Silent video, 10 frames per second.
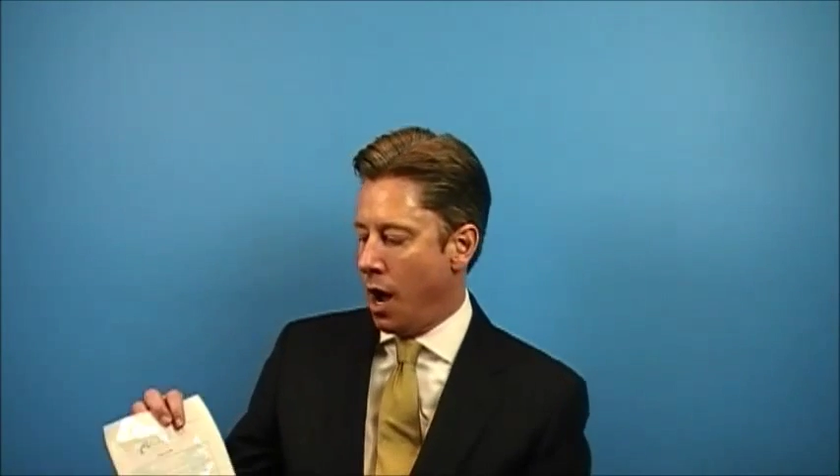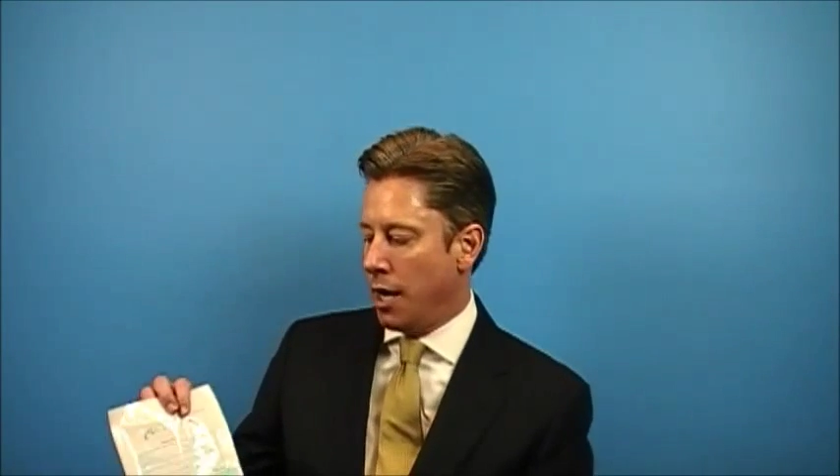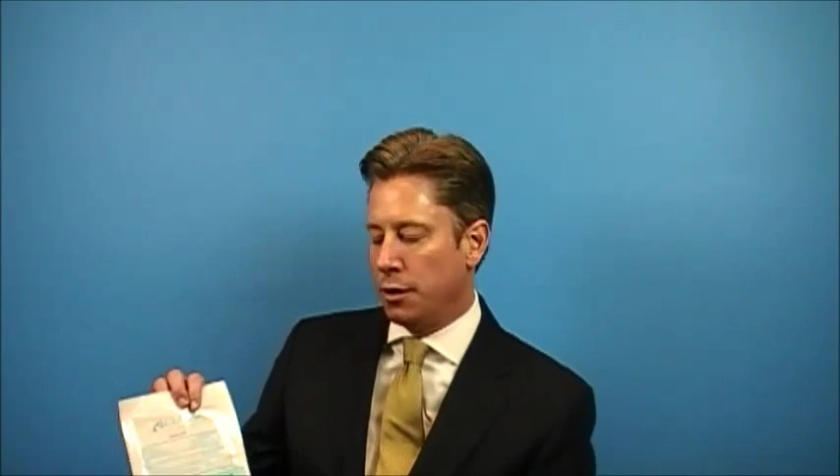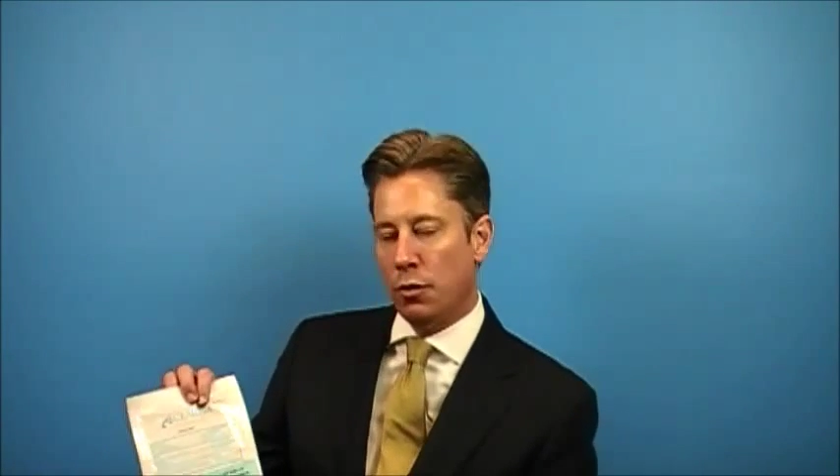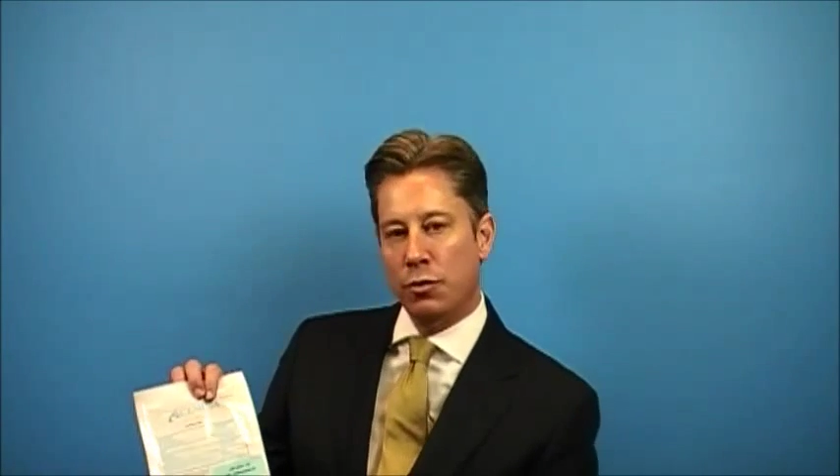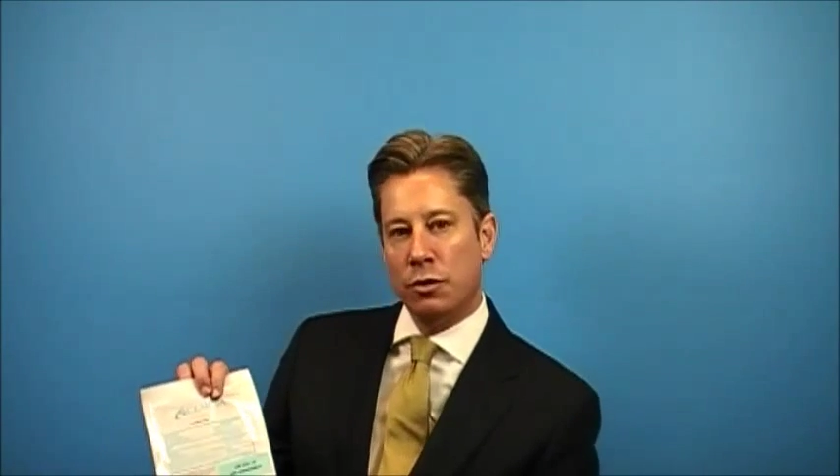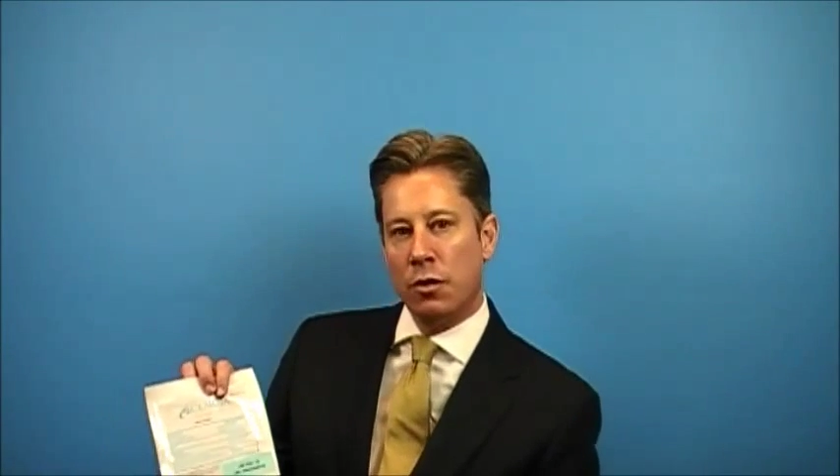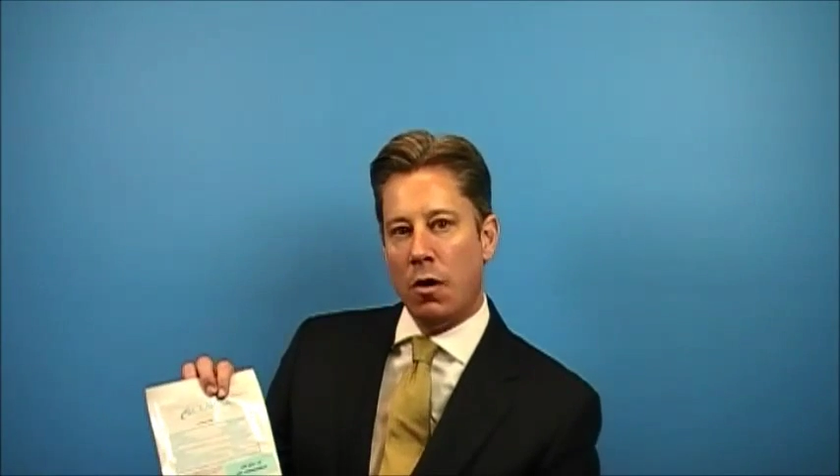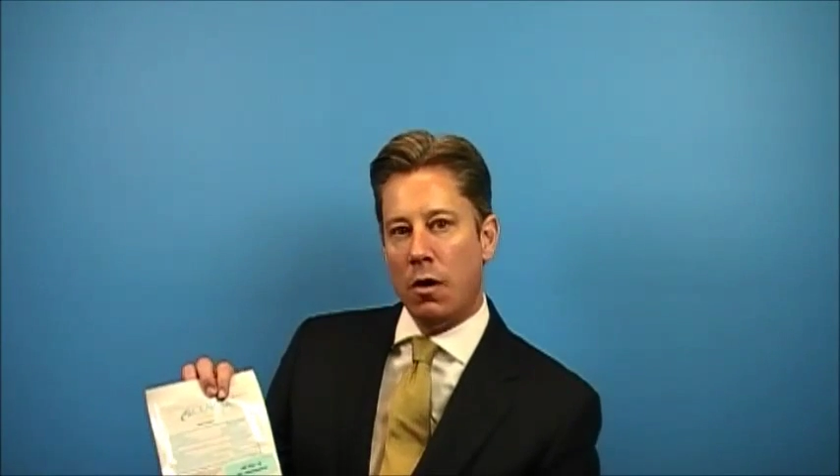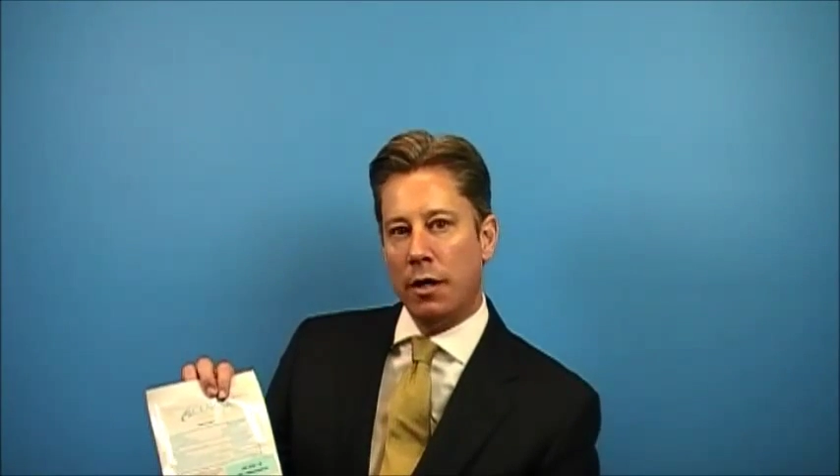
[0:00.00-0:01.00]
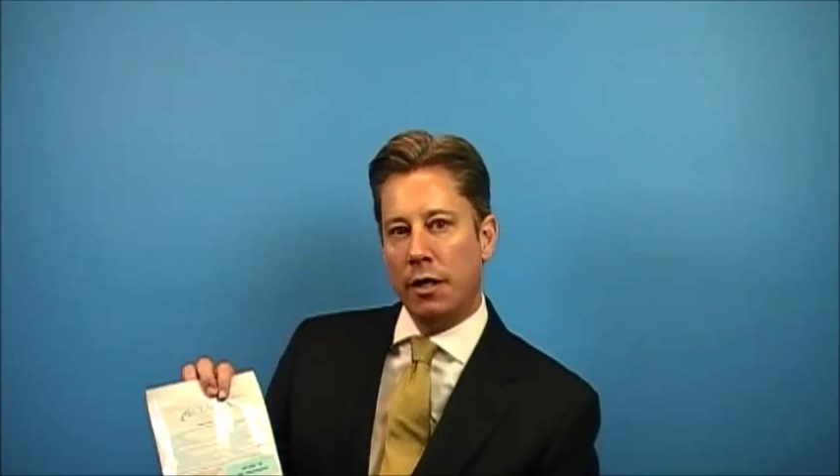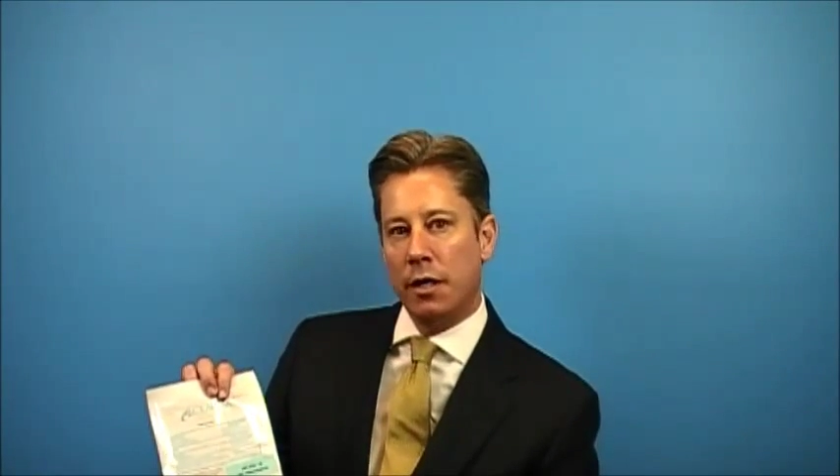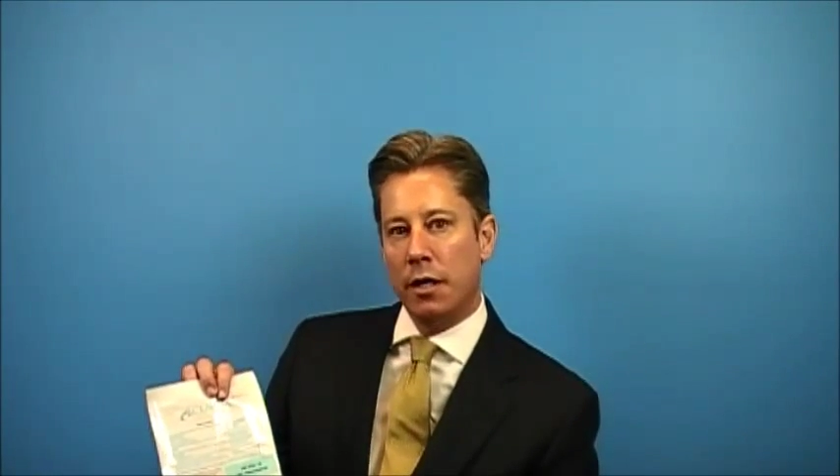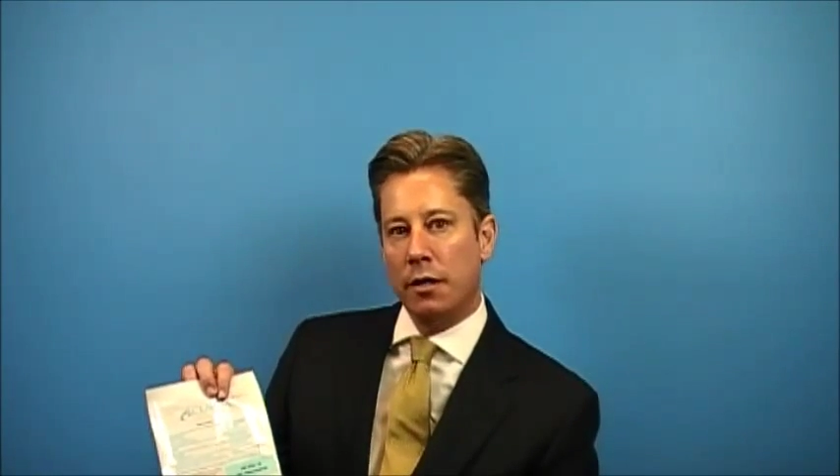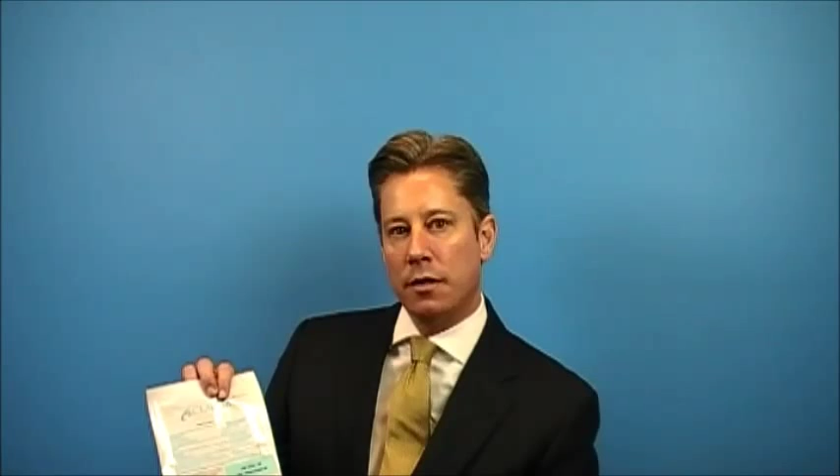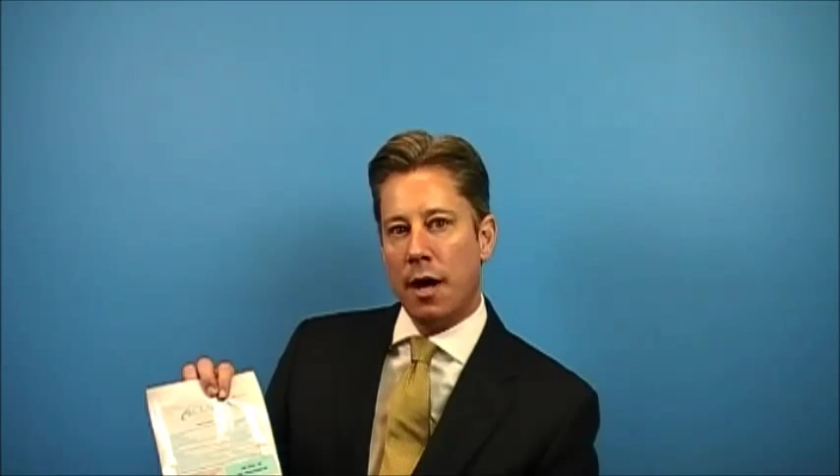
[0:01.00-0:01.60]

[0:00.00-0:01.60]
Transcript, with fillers: high-dose arnica